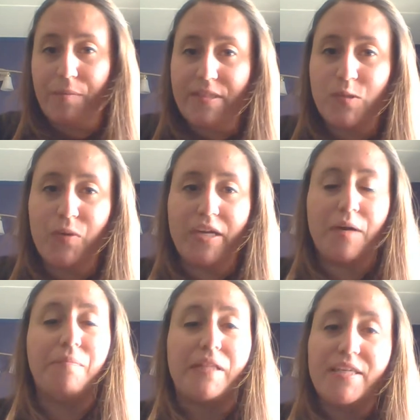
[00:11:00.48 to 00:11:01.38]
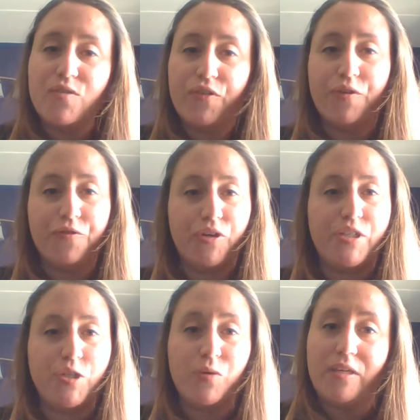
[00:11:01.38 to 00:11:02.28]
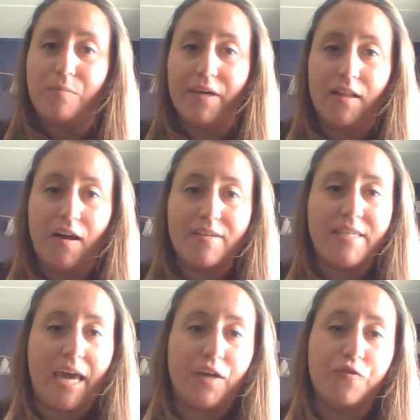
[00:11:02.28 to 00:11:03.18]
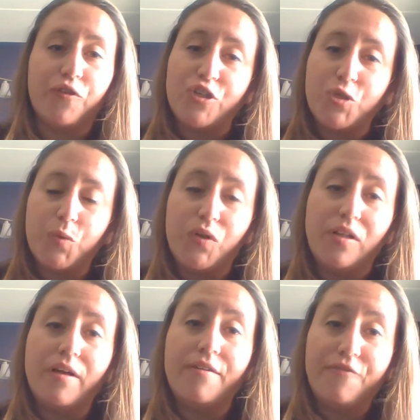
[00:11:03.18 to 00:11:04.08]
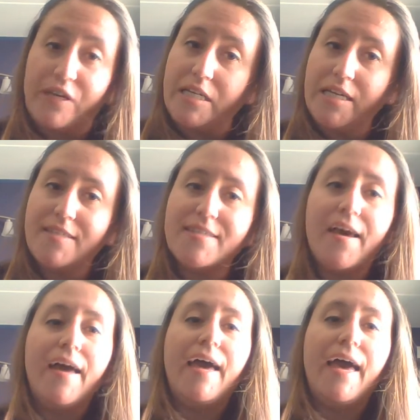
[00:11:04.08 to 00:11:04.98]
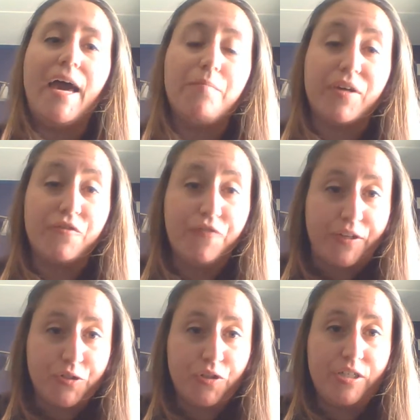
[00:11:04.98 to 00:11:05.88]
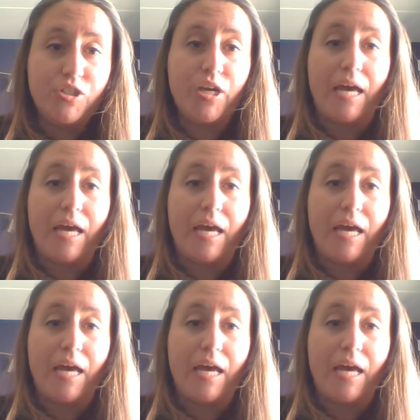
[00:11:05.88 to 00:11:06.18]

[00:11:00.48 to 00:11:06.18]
this week, please feel free to email us at virtualfitness@McFetridge,